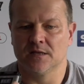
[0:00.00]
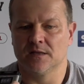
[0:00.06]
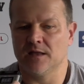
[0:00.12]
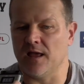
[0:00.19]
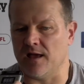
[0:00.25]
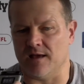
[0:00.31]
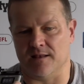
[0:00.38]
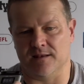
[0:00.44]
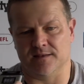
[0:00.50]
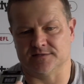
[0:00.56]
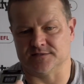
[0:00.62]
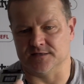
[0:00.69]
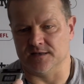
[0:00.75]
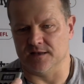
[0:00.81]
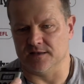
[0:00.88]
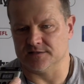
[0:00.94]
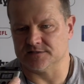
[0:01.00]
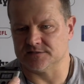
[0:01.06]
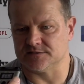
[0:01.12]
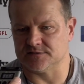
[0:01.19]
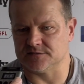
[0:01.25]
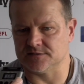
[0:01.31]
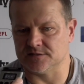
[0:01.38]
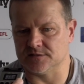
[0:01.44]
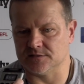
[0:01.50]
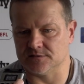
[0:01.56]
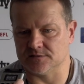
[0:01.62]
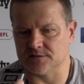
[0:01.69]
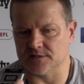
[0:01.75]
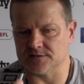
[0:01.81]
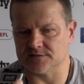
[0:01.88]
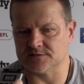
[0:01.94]
Yeah, listen,
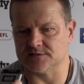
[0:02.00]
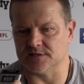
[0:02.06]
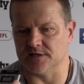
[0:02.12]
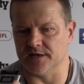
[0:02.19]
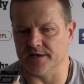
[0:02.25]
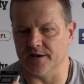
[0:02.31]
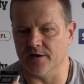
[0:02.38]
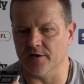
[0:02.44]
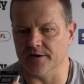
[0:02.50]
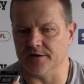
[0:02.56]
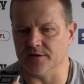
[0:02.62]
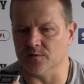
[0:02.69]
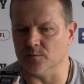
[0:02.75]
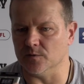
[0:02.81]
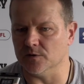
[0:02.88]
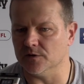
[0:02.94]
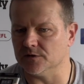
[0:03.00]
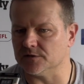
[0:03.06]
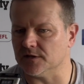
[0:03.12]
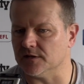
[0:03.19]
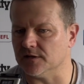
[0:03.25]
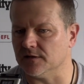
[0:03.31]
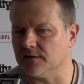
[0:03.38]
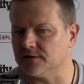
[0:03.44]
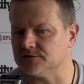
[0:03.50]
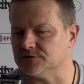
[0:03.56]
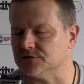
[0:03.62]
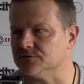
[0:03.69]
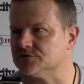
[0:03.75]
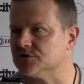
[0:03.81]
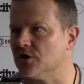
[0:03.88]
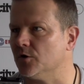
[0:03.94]
that's in an ideal world, and that's
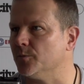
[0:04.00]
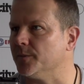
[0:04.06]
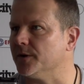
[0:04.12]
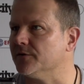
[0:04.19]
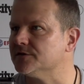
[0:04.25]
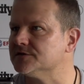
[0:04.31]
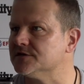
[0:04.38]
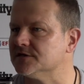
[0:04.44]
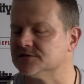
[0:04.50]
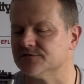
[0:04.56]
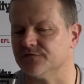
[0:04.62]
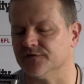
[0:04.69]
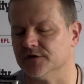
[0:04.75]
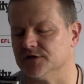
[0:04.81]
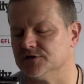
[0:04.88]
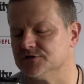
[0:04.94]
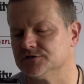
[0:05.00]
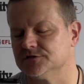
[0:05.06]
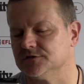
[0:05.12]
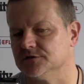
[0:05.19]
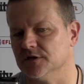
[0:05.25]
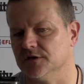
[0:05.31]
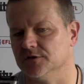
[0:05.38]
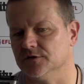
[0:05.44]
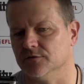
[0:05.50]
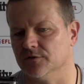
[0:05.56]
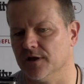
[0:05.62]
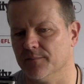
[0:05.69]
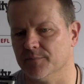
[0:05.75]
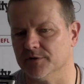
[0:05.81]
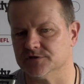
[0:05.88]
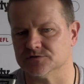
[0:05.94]
utopia, isn't it, to finish and do
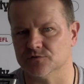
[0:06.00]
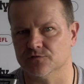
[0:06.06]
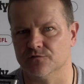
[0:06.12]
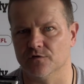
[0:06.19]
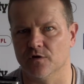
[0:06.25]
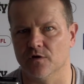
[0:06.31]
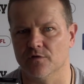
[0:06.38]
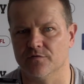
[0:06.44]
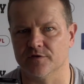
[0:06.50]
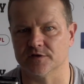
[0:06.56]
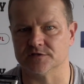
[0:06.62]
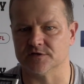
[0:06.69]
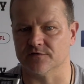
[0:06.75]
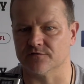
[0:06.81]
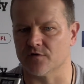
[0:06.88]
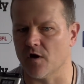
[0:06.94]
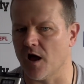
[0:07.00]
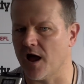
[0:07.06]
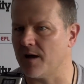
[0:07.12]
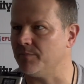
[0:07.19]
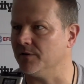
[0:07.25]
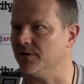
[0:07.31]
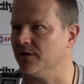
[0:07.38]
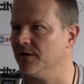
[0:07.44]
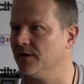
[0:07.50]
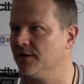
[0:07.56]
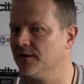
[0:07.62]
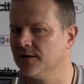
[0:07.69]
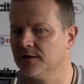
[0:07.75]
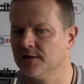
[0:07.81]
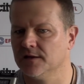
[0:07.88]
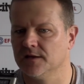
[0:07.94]
that. But there's an awful lot of things that have got to happen
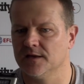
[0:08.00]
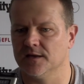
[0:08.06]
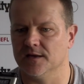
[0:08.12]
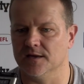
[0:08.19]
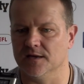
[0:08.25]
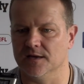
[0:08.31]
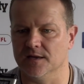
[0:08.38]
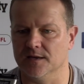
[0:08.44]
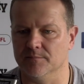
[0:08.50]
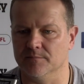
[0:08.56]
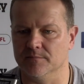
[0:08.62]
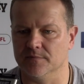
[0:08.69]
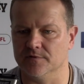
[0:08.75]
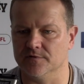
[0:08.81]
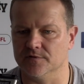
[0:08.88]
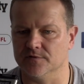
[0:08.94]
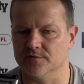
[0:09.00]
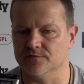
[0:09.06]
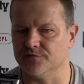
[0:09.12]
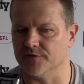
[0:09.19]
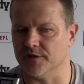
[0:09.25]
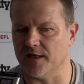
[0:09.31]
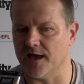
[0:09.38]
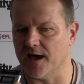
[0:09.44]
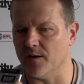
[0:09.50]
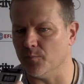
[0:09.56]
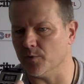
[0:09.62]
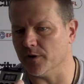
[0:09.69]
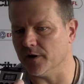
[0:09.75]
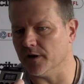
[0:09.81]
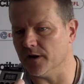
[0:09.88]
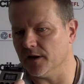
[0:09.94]
for that. And
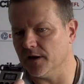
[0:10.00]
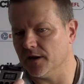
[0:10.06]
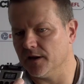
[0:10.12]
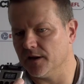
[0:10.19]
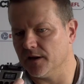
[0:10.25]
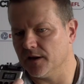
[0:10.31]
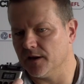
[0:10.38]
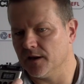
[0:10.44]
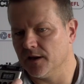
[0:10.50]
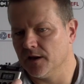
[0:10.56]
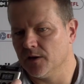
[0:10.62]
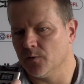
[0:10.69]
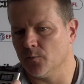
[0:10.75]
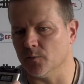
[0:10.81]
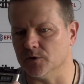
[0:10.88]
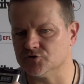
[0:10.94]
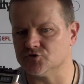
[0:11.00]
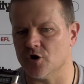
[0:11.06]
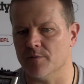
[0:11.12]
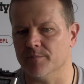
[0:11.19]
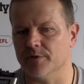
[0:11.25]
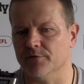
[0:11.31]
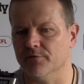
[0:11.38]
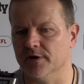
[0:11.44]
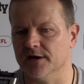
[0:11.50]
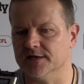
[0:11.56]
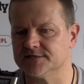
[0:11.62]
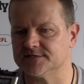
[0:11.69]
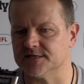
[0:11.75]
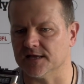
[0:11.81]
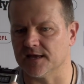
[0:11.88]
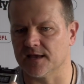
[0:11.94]
we try and be
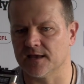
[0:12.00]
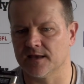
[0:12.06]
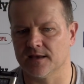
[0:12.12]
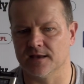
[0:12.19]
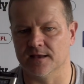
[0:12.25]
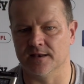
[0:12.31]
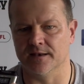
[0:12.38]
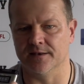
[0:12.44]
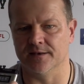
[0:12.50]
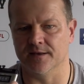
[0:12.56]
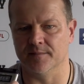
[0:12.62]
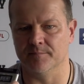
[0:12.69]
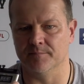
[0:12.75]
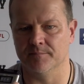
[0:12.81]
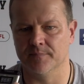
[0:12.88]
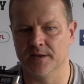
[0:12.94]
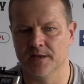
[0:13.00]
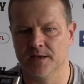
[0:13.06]
realistic and...